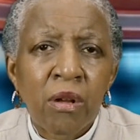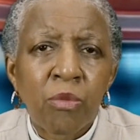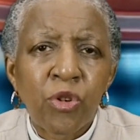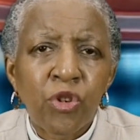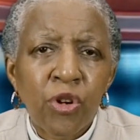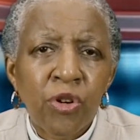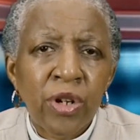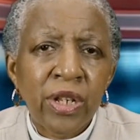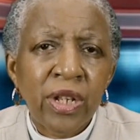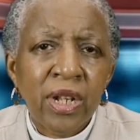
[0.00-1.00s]

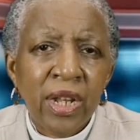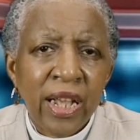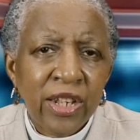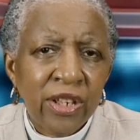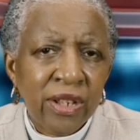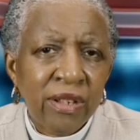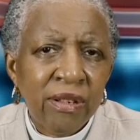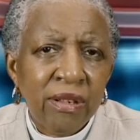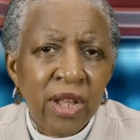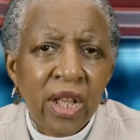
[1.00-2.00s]
returning to
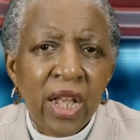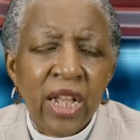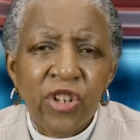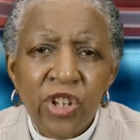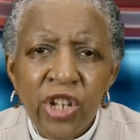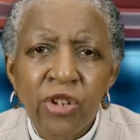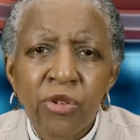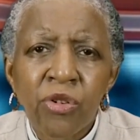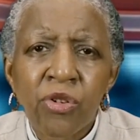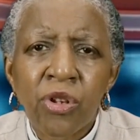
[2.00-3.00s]
classes, and
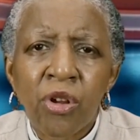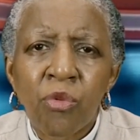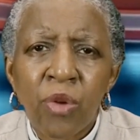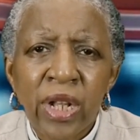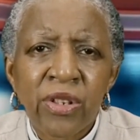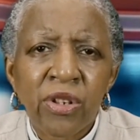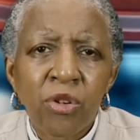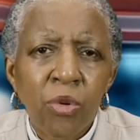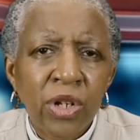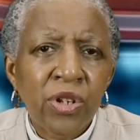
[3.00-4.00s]
teachers are raising
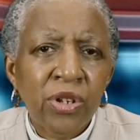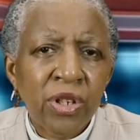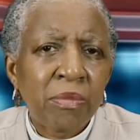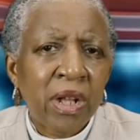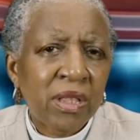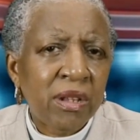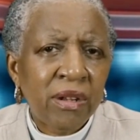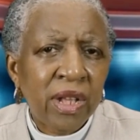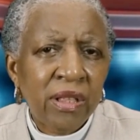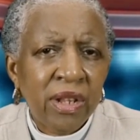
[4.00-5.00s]
questions about their
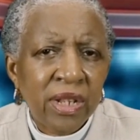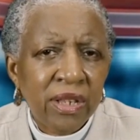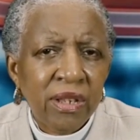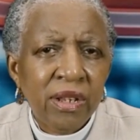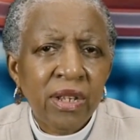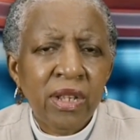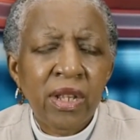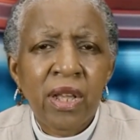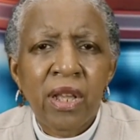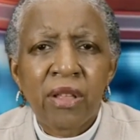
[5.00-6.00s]

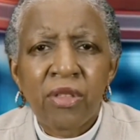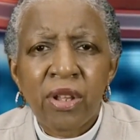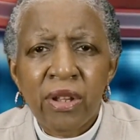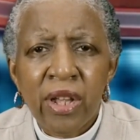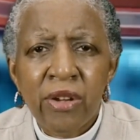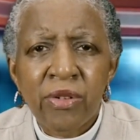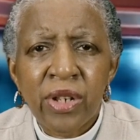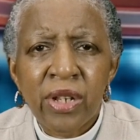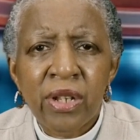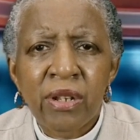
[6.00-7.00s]
ethnicity, their
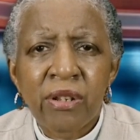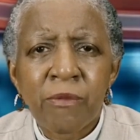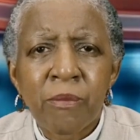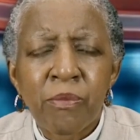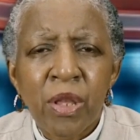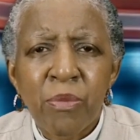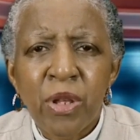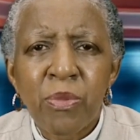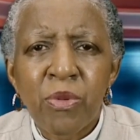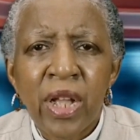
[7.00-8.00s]
heritage,
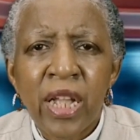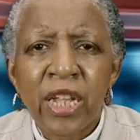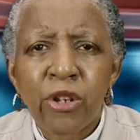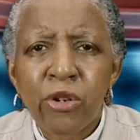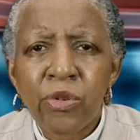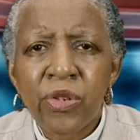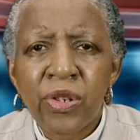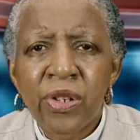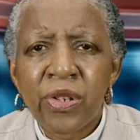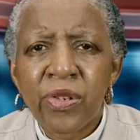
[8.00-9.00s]
people hanging
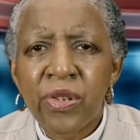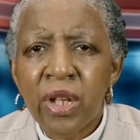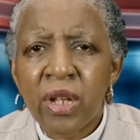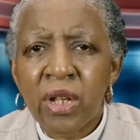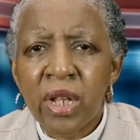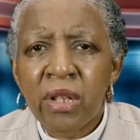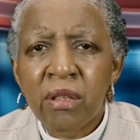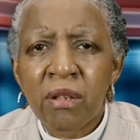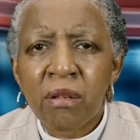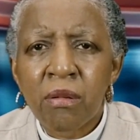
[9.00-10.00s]
nooses in
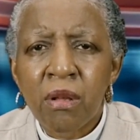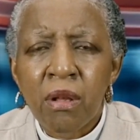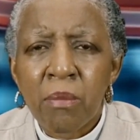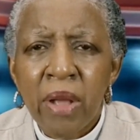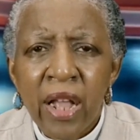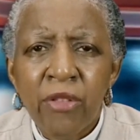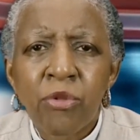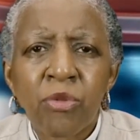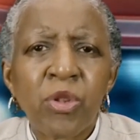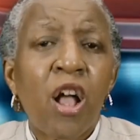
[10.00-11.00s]
the
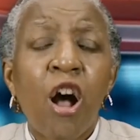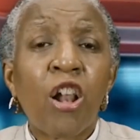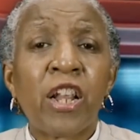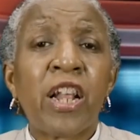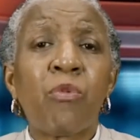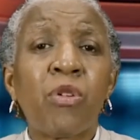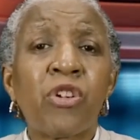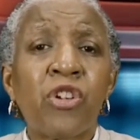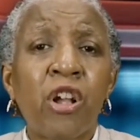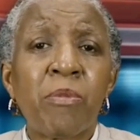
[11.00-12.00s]
bathroom. All of that we're going
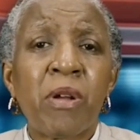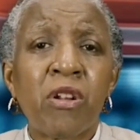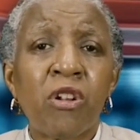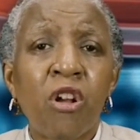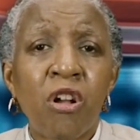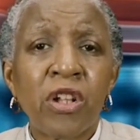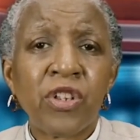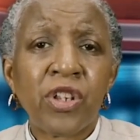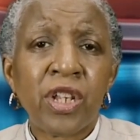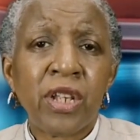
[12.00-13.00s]
to talk about on
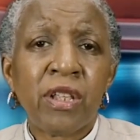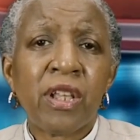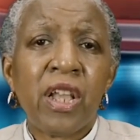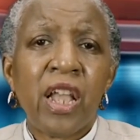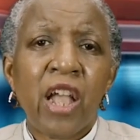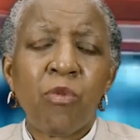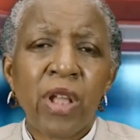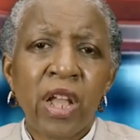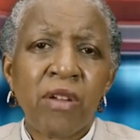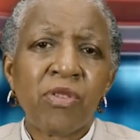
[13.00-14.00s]
August 10th. And we
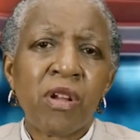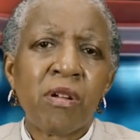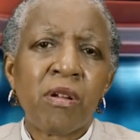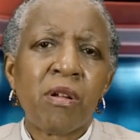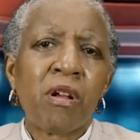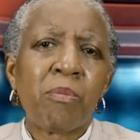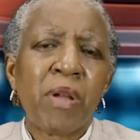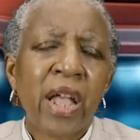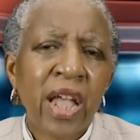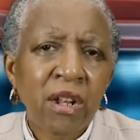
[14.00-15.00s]
have a
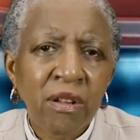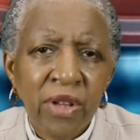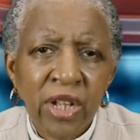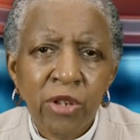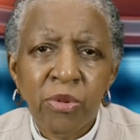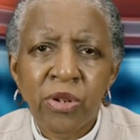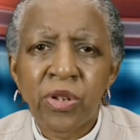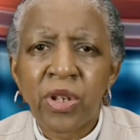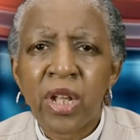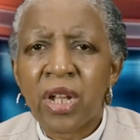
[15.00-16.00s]
panel of
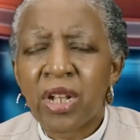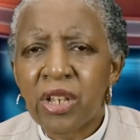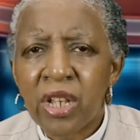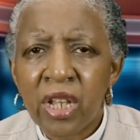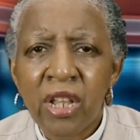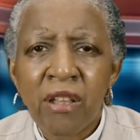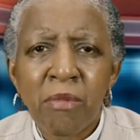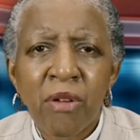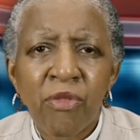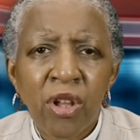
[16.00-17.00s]
experts, a team
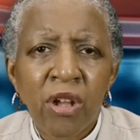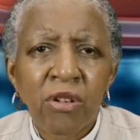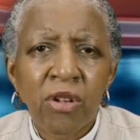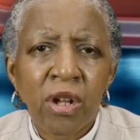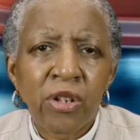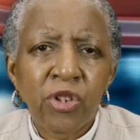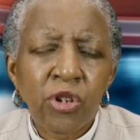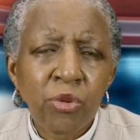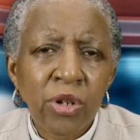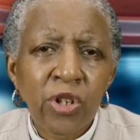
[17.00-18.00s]
of young
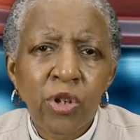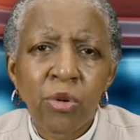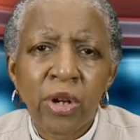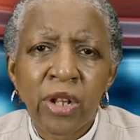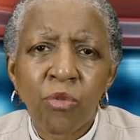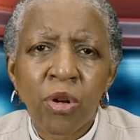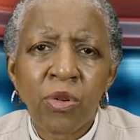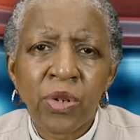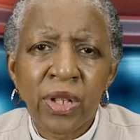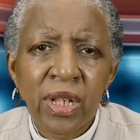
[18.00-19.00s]
students who are
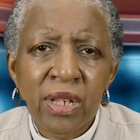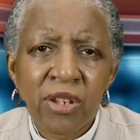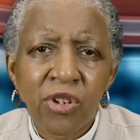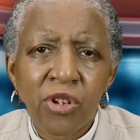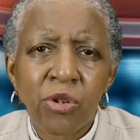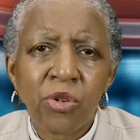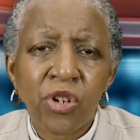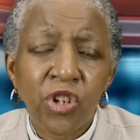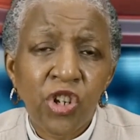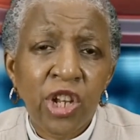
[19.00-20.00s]
enrolled in these
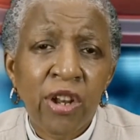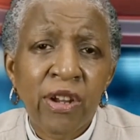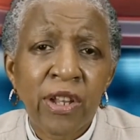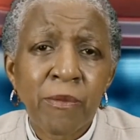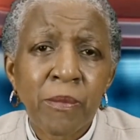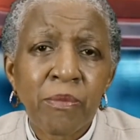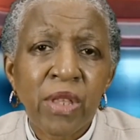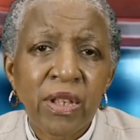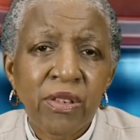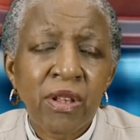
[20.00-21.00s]
institutions sharing
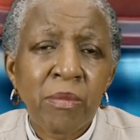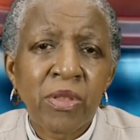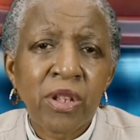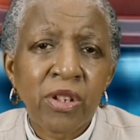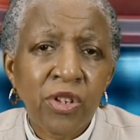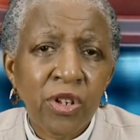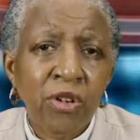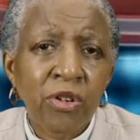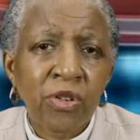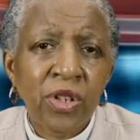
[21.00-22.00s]
some of the
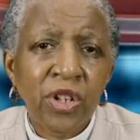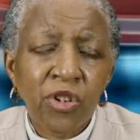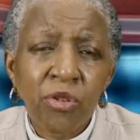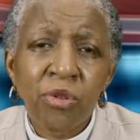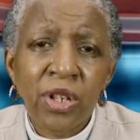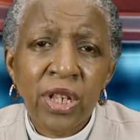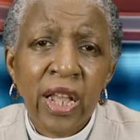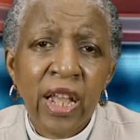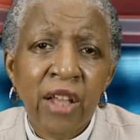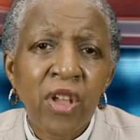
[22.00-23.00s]
concerns that students
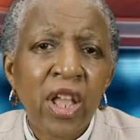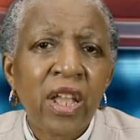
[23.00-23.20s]
have.